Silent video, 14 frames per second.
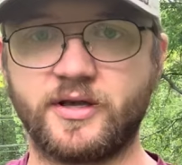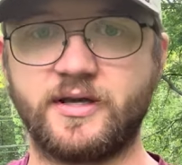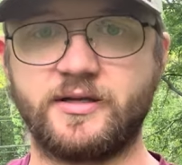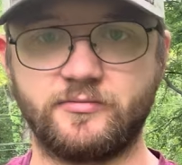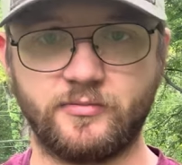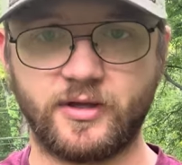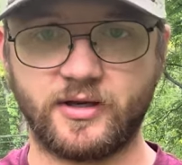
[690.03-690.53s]

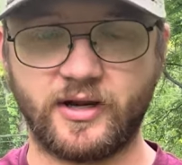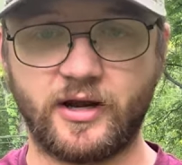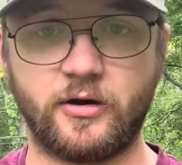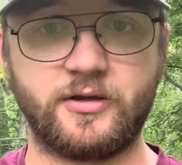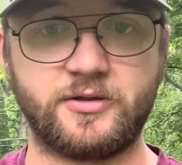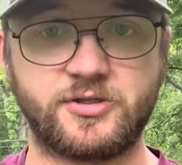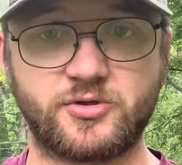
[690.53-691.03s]
and
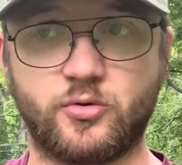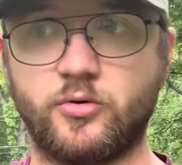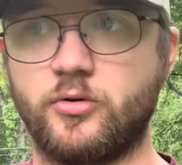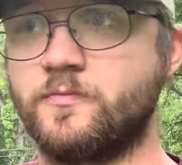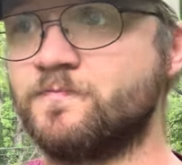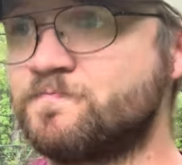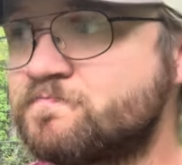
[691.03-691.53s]
aerate the soil.
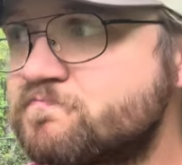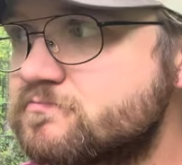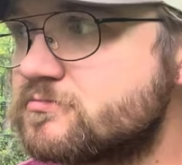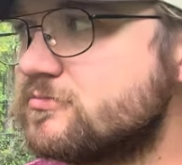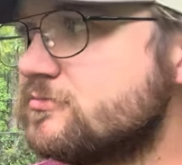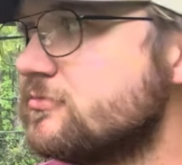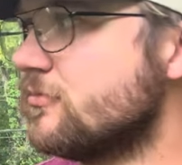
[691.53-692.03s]

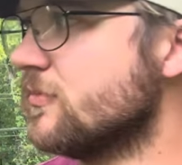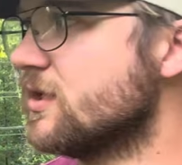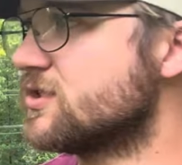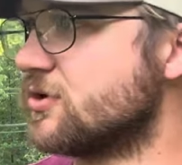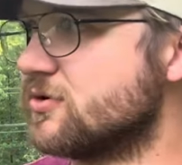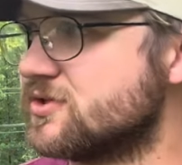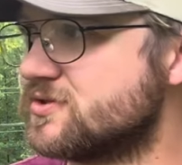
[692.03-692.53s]

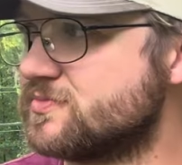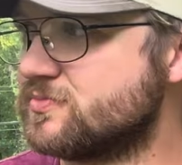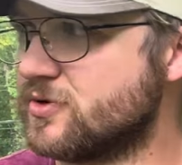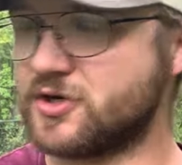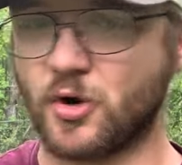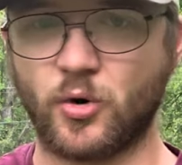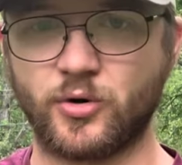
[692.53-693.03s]
So it's
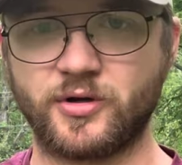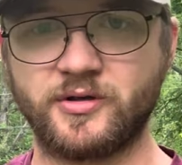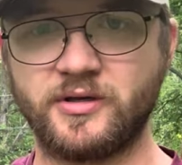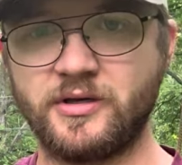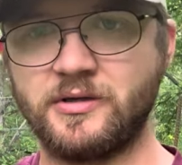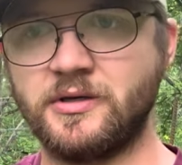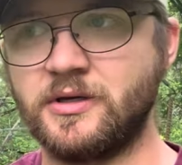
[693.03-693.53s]
pretty hard.
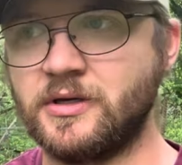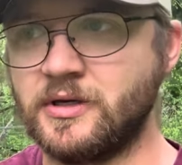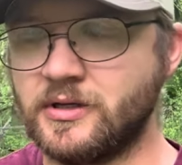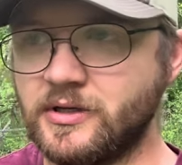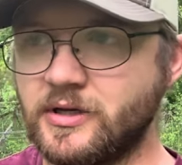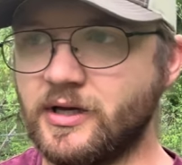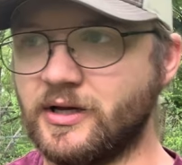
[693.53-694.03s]

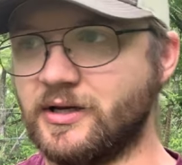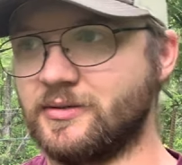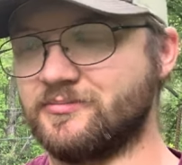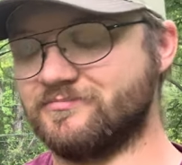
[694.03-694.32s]
I